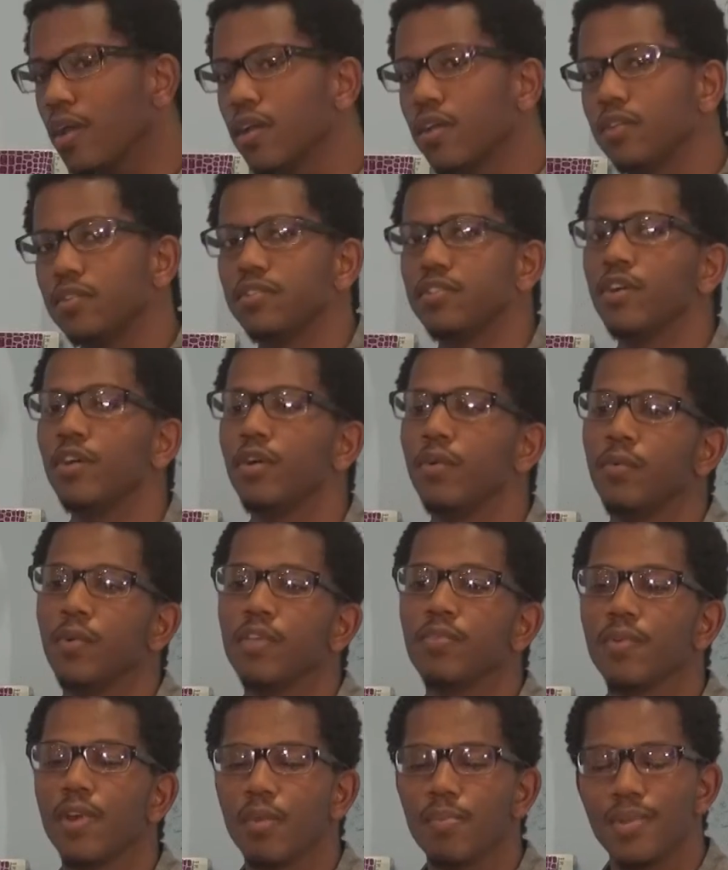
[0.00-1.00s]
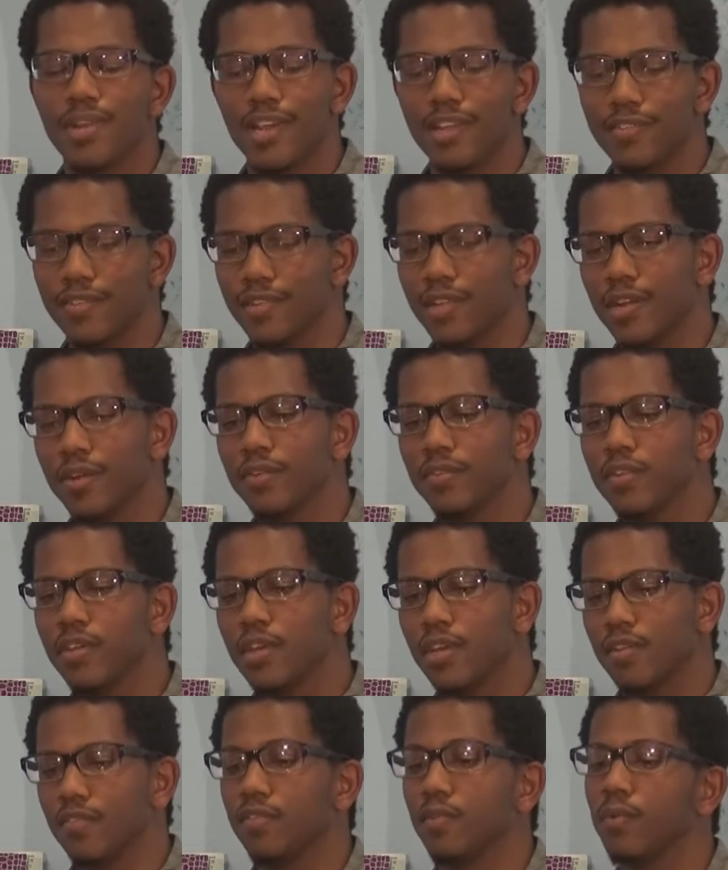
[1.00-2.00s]
So with recommendation letters,
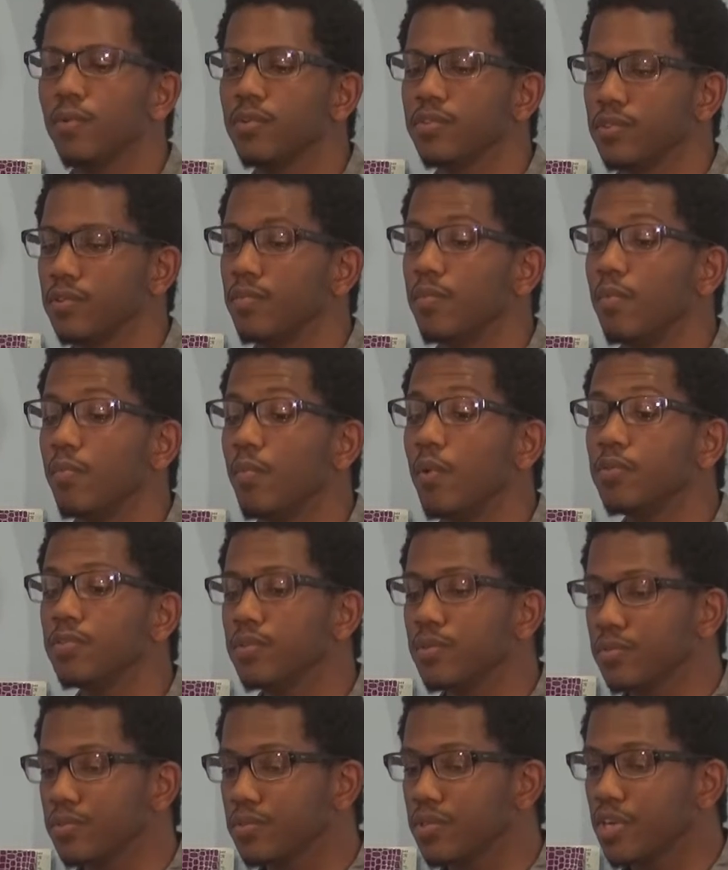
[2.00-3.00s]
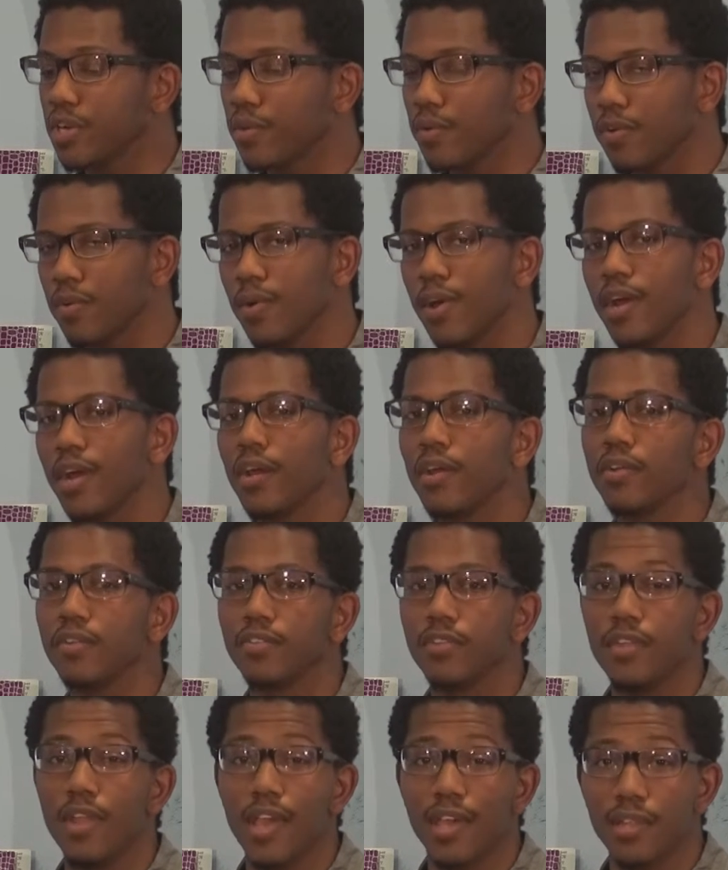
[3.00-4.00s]
most schools are going to require
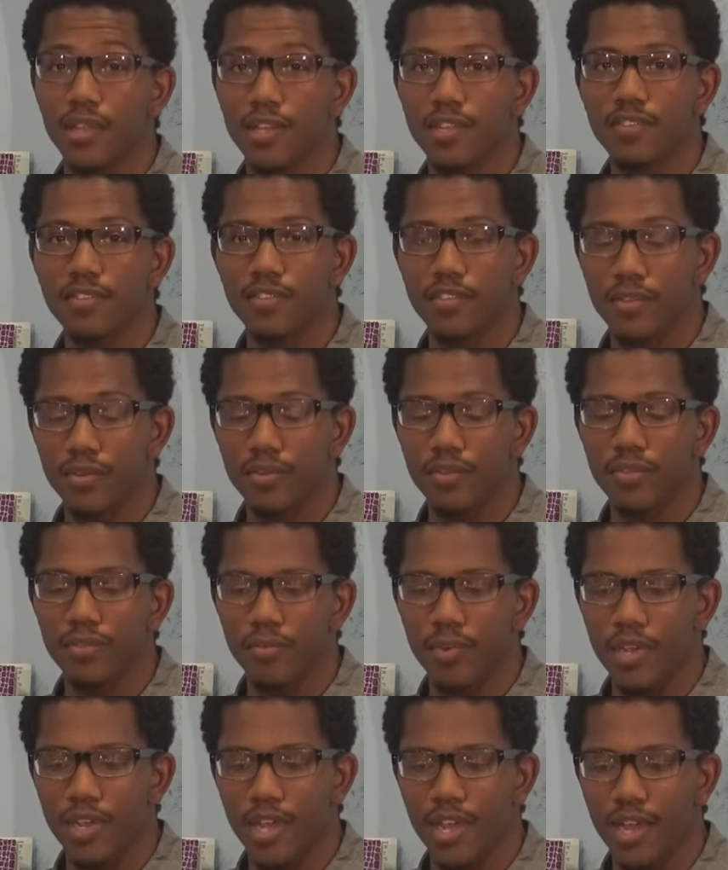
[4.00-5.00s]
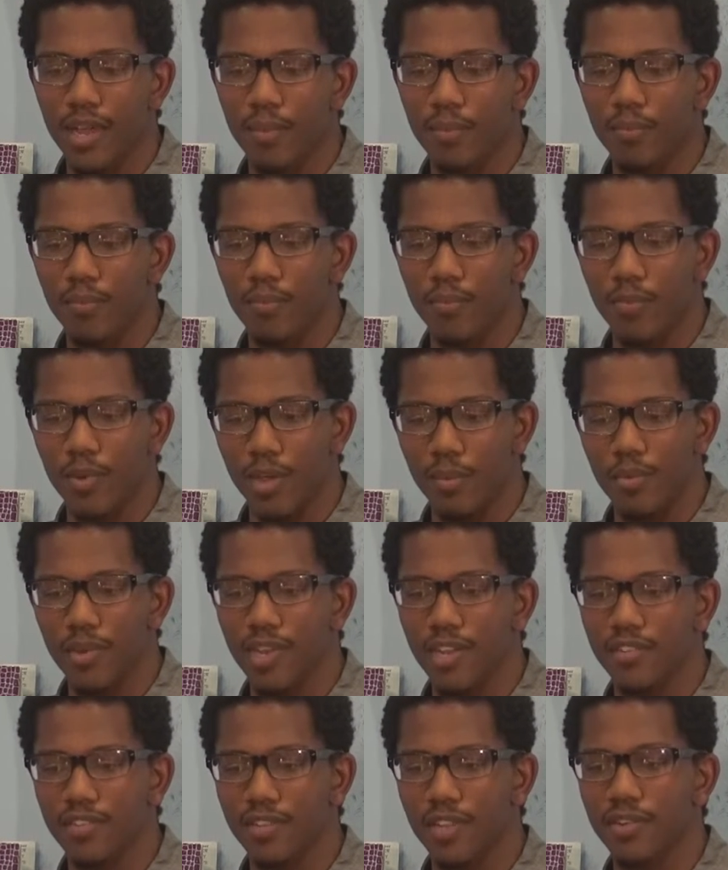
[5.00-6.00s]
at least 2 to 3
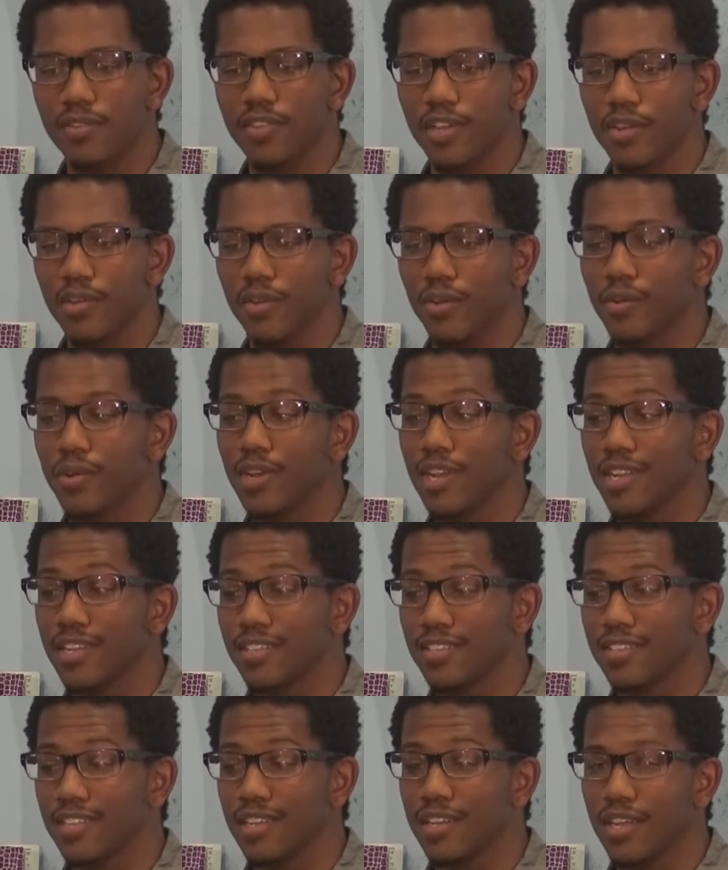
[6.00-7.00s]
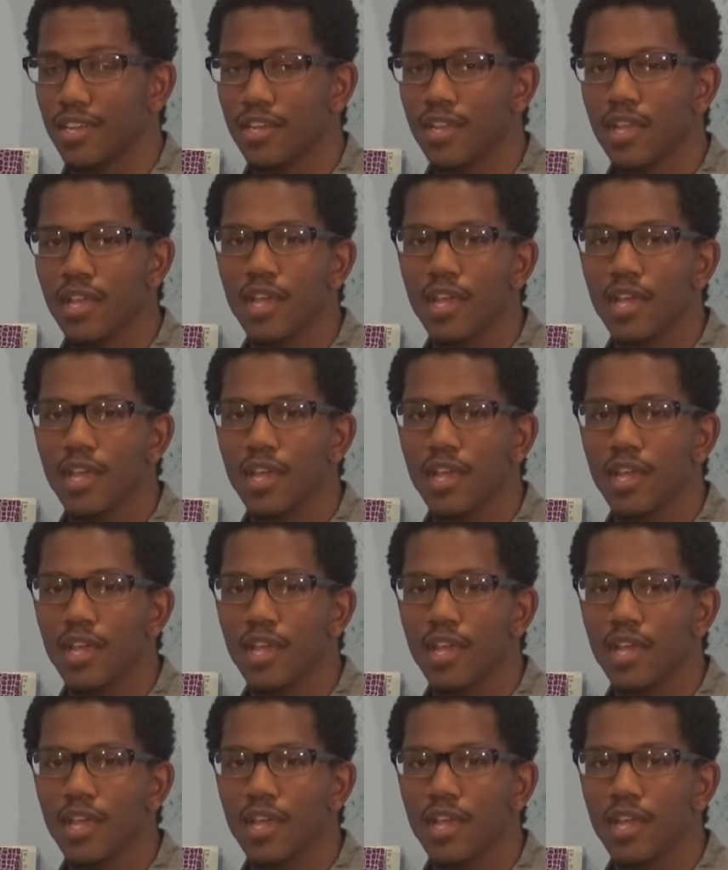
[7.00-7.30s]
recommendation letters that you're going to need to send in.